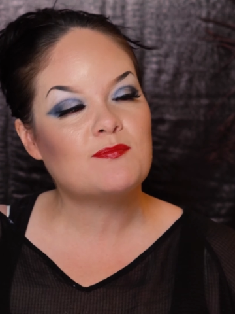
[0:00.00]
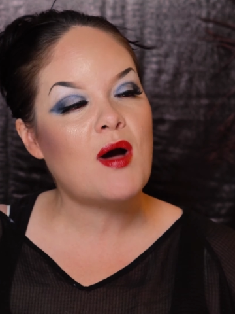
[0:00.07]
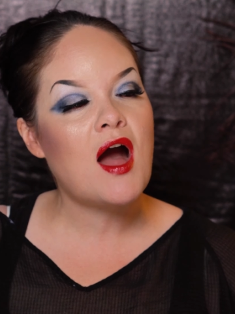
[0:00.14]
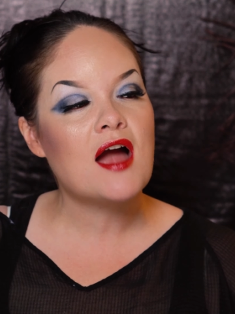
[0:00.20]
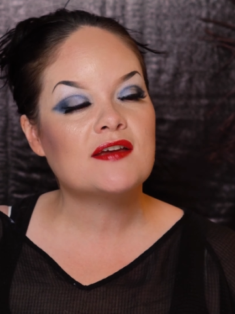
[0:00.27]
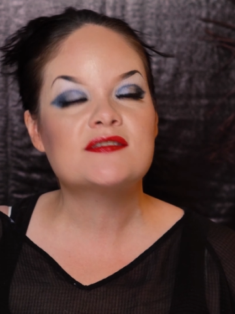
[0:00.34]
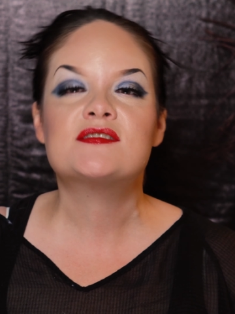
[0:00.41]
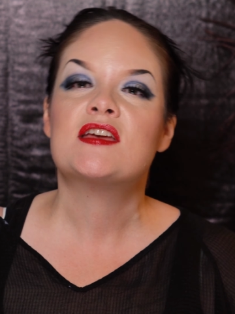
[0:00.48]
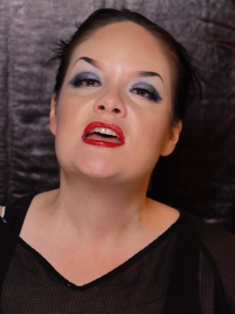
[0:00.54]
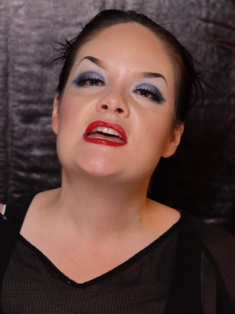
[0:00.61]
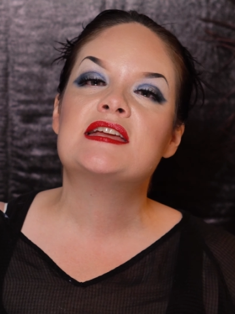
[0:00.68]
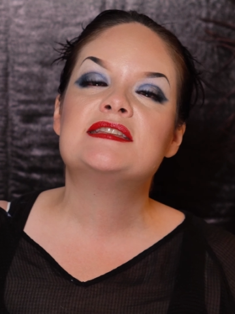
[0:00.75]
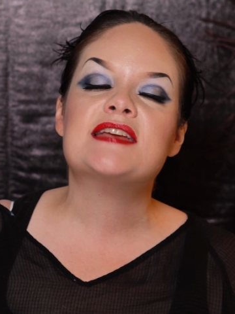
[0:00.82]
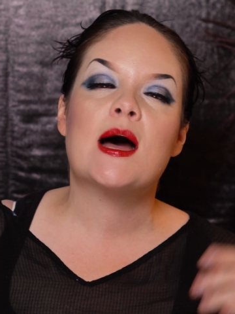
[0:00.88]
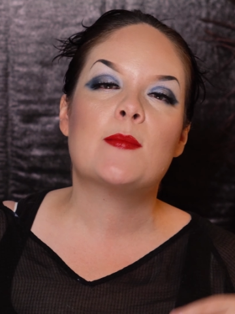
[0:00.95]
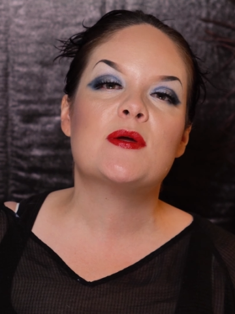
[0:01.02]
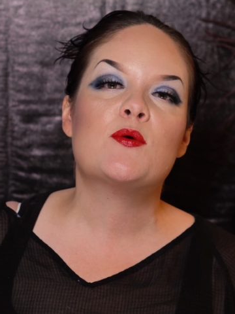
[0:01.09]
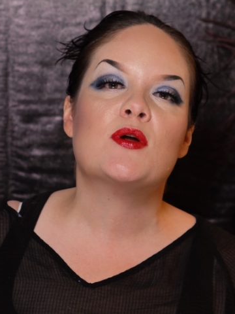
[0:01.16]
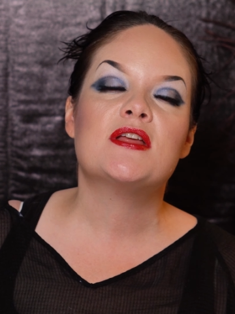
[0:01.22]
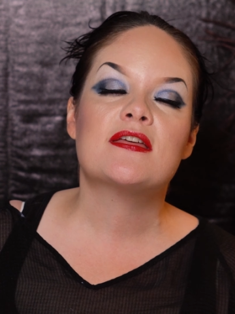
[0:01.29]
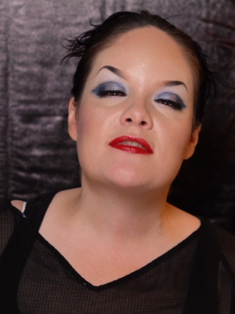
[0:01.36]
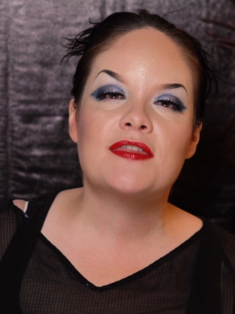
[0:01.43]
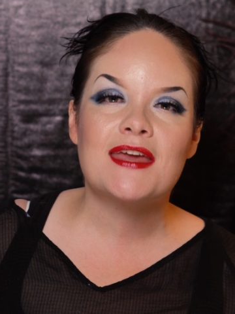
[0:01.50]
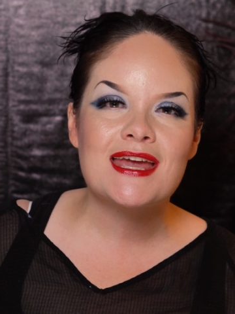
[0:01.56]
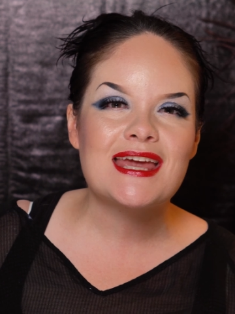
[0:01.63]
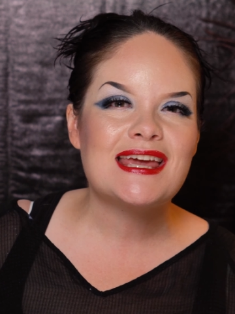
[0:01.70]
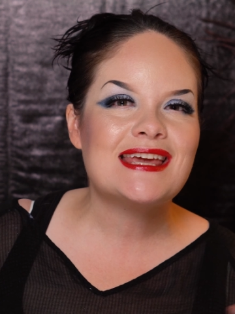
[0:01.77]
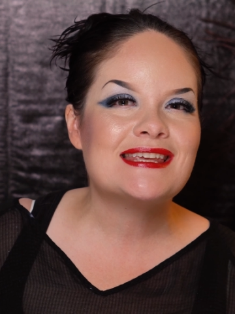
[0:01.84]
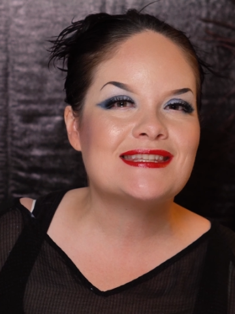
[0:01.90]
box. Tell me, what do you
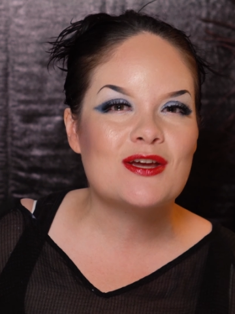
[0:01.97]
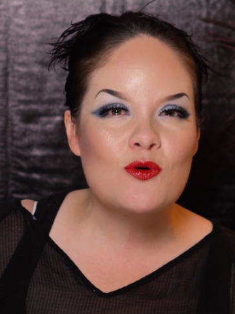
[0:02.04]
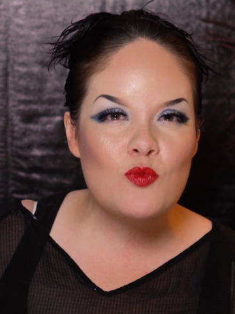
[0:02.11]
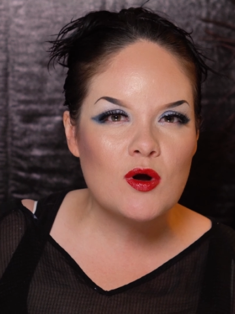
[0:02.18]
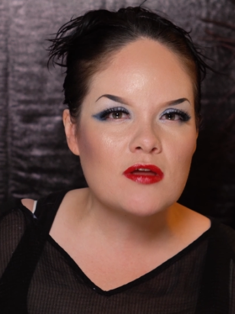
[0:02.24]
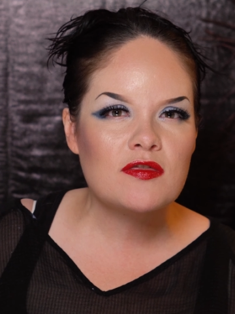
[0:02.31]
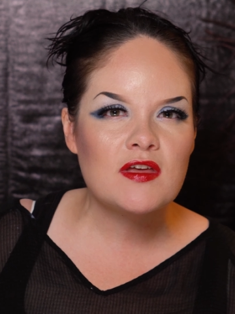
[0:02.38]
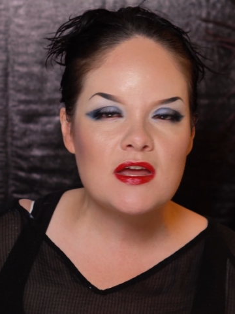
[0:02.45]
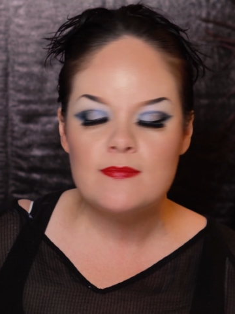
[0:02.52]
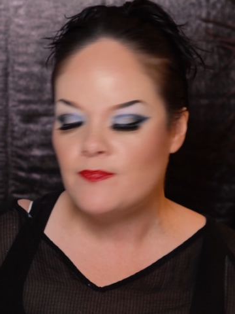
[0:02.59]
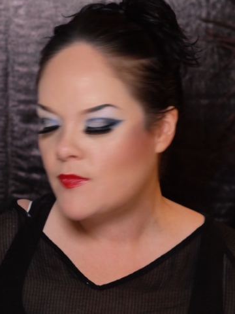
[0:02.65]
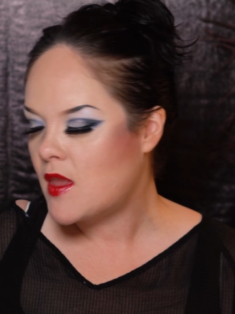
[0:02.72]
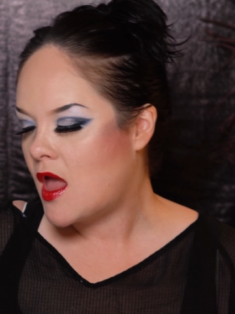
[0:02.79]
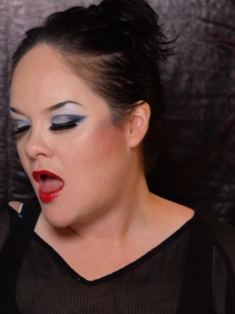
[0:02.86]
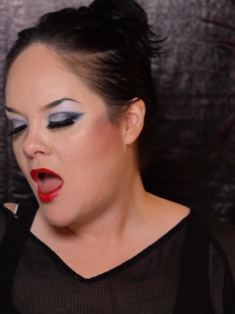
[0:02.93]
think? Is it worth it?